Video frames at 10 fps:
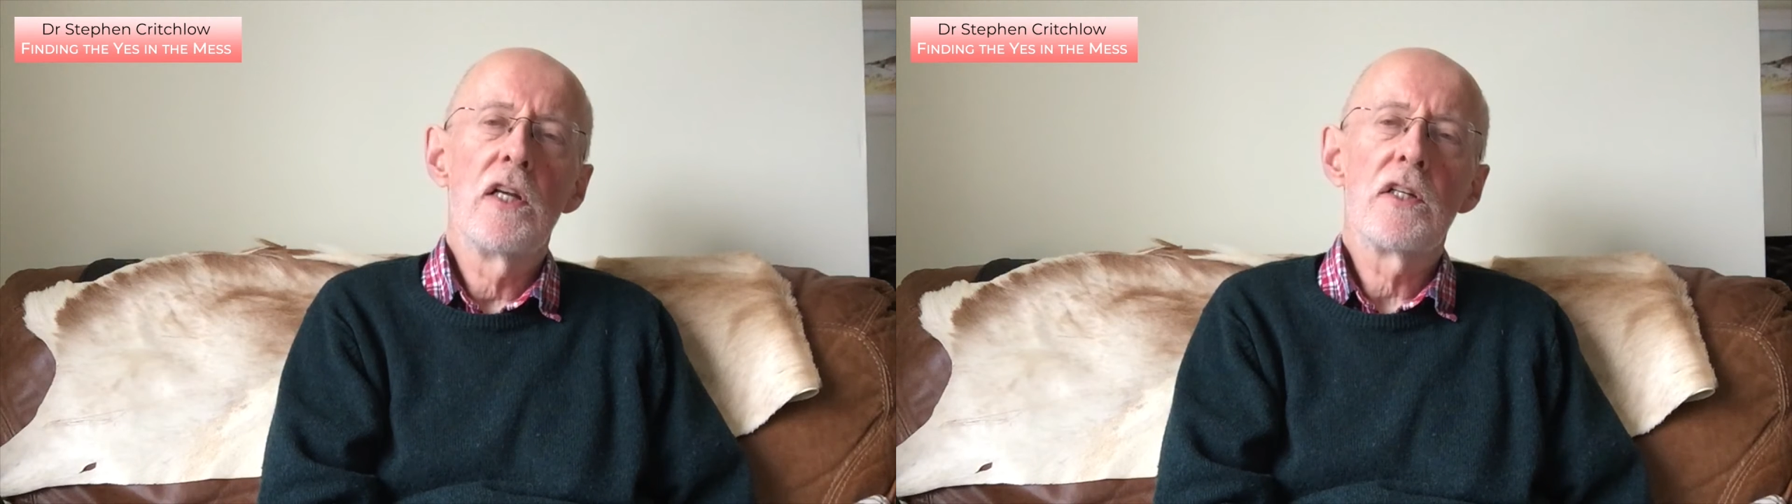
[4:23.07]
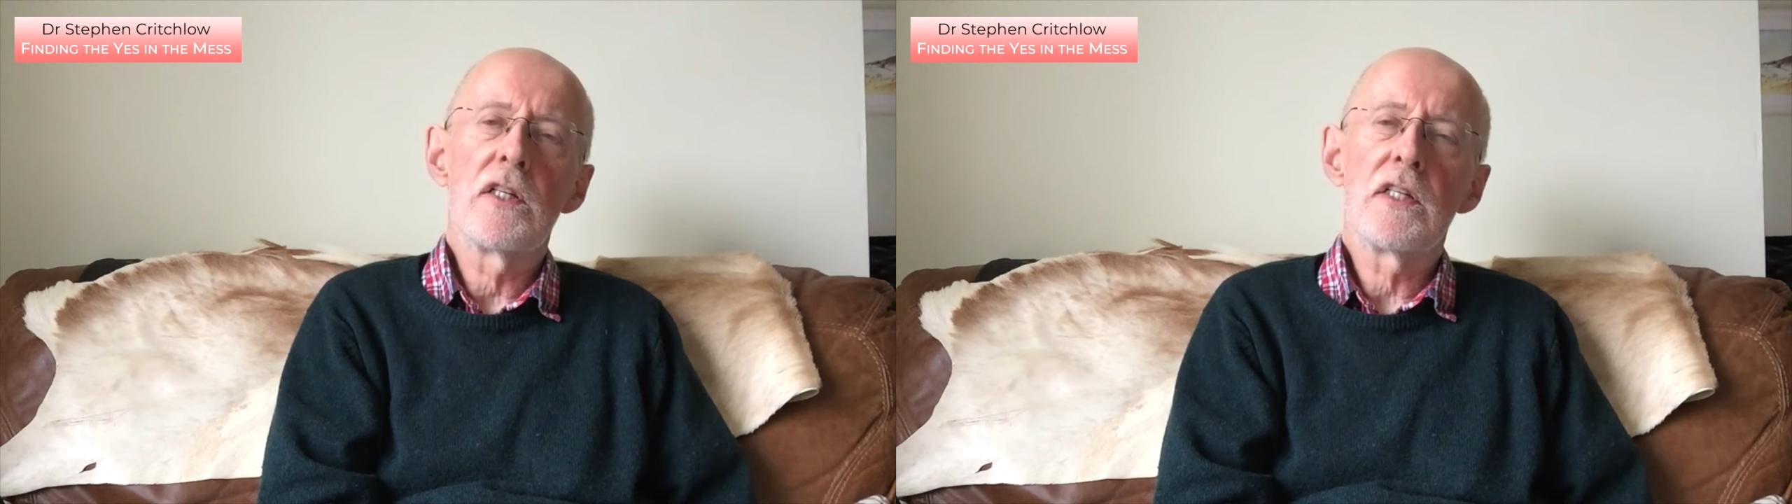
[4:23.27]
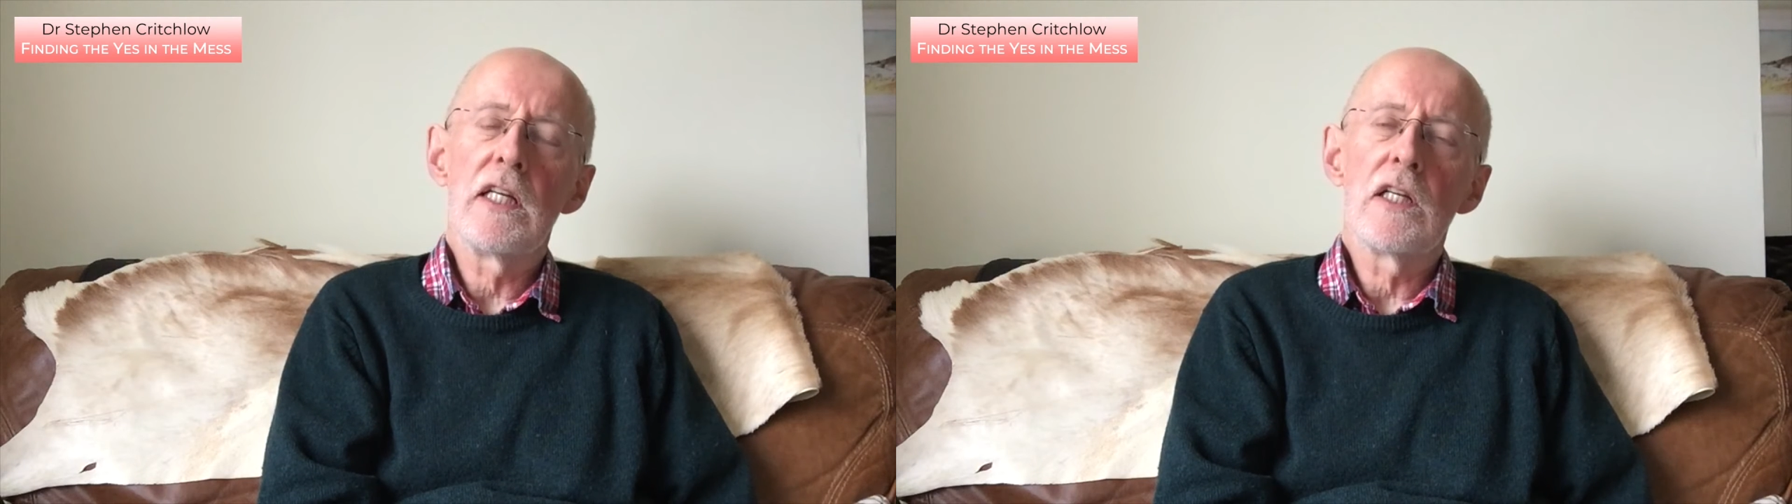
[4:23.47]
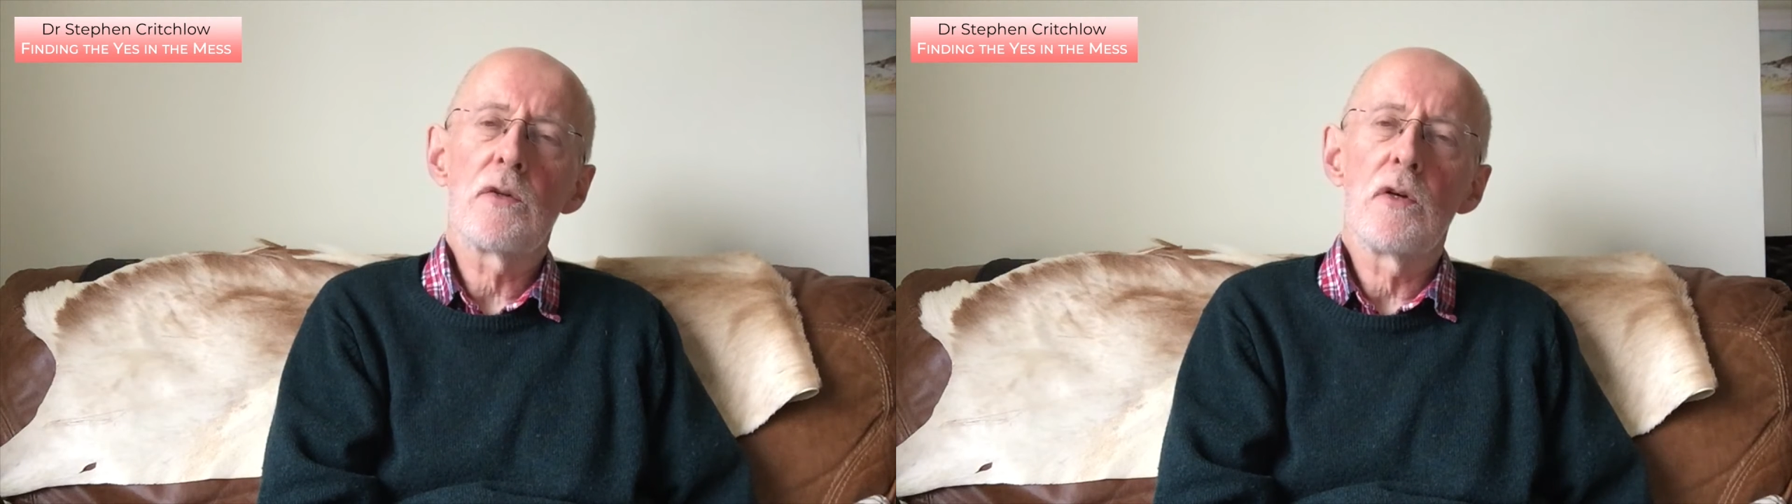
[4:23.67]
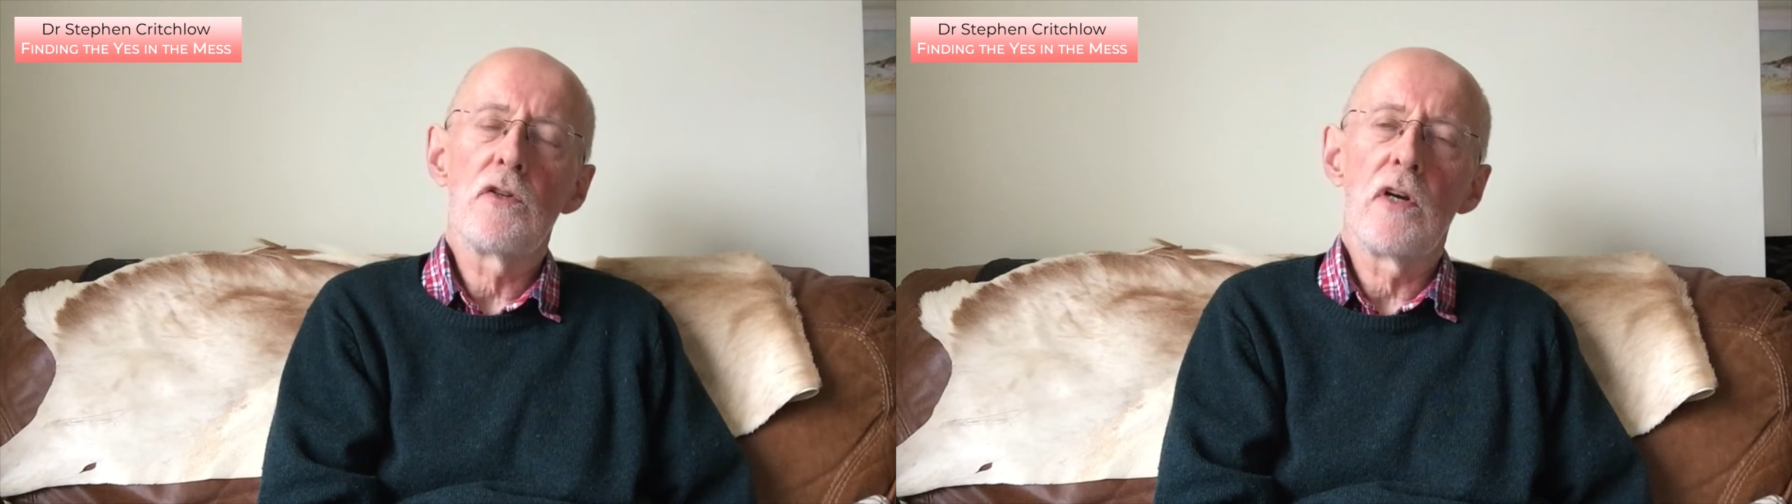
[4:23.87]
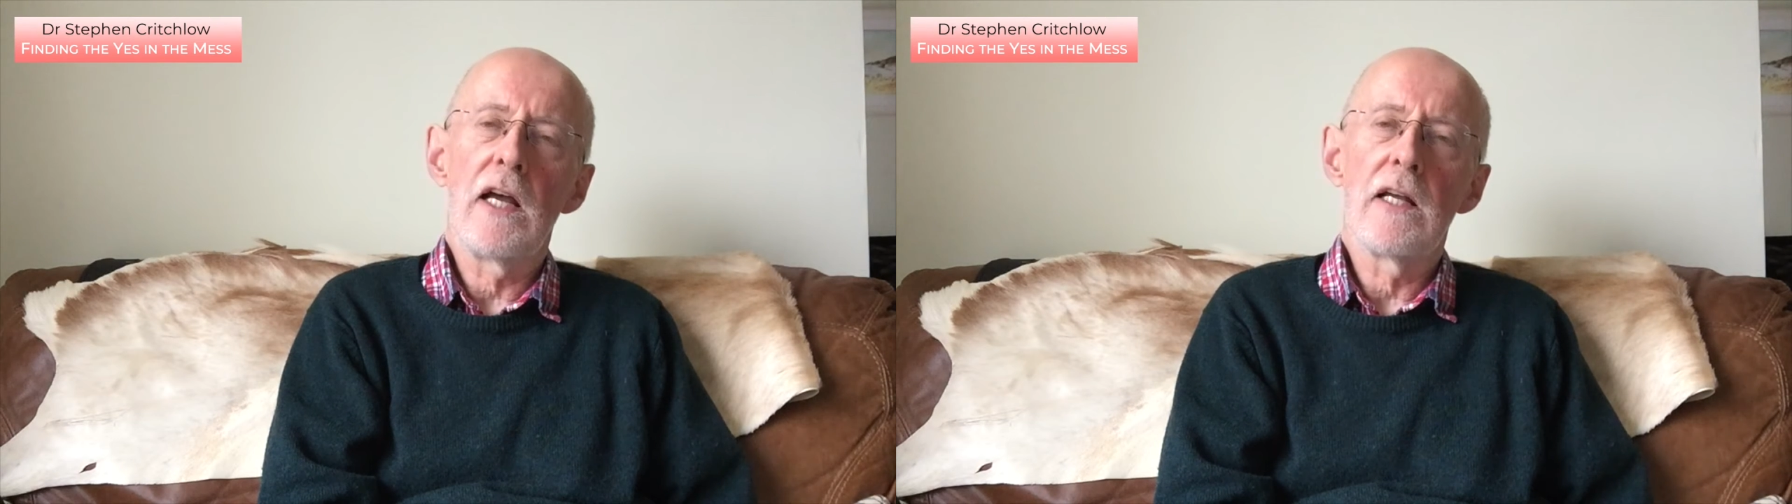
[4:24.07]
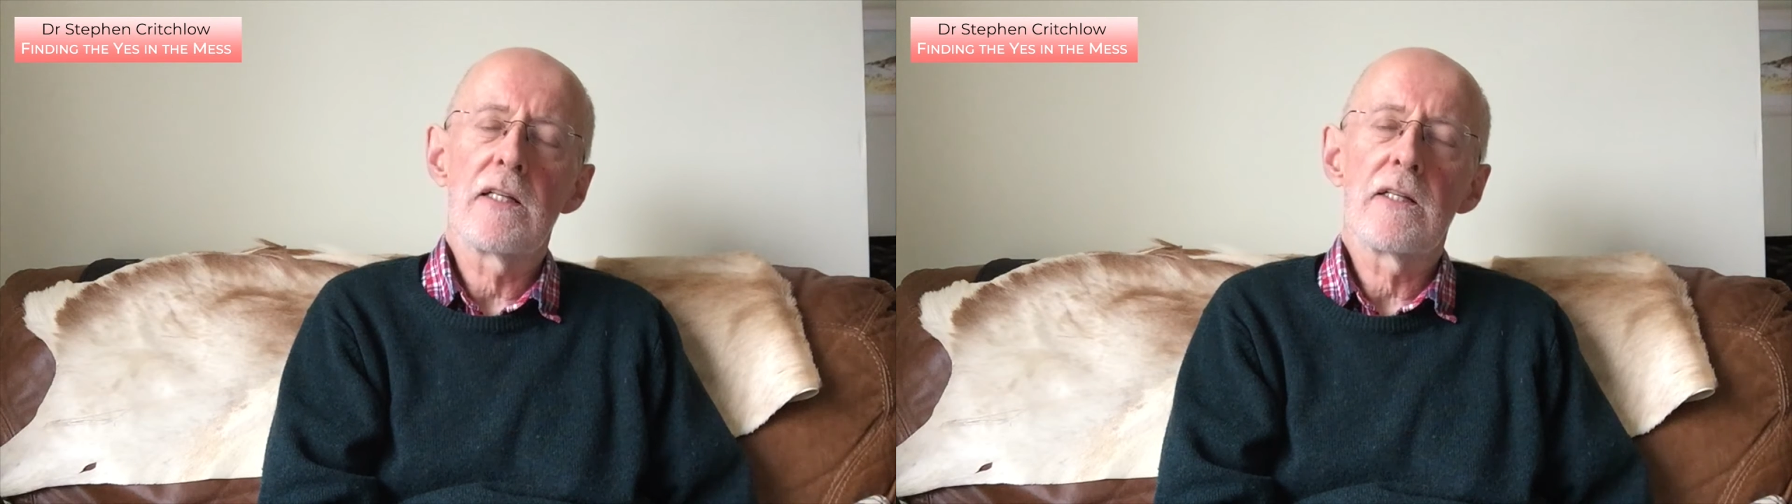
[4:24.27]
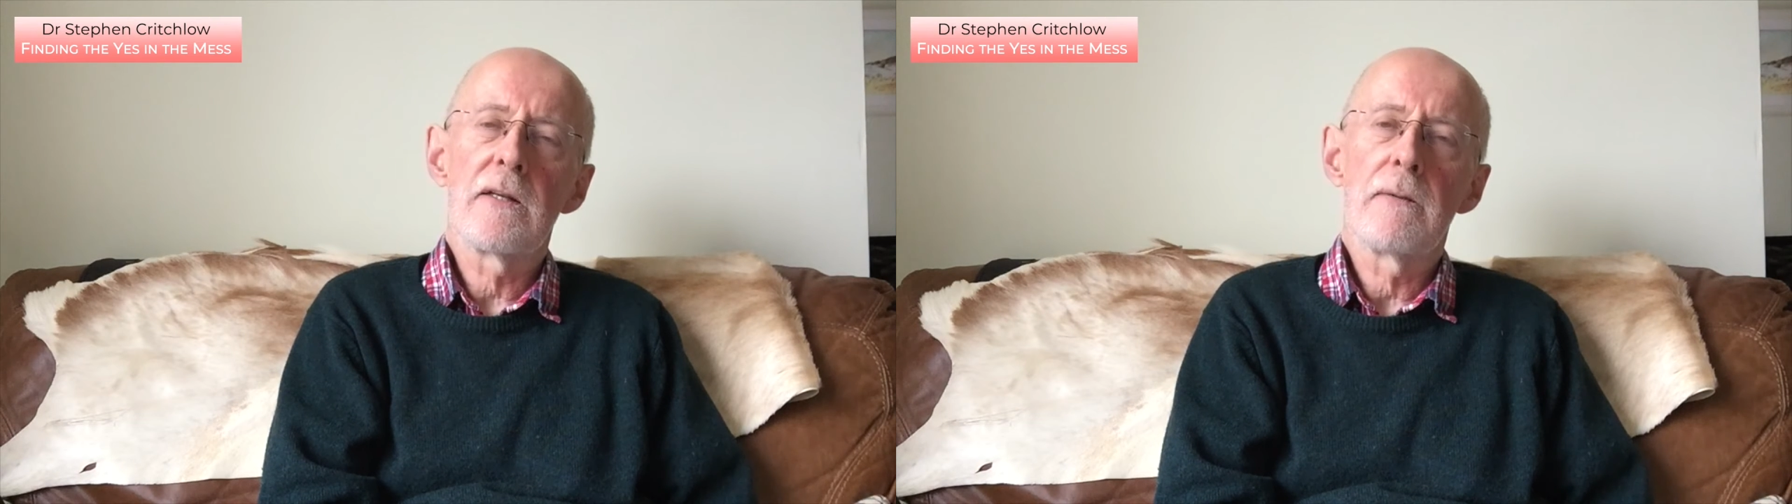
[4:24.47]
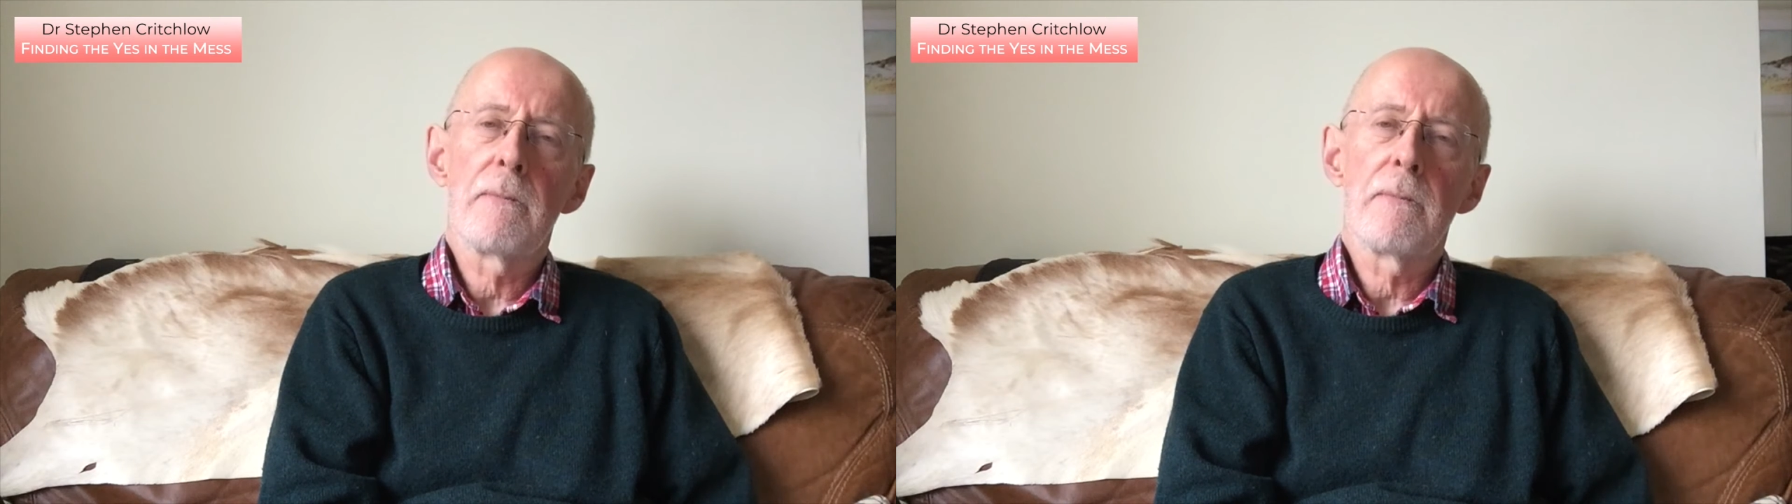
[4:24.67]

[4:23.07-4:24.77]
to seek to address.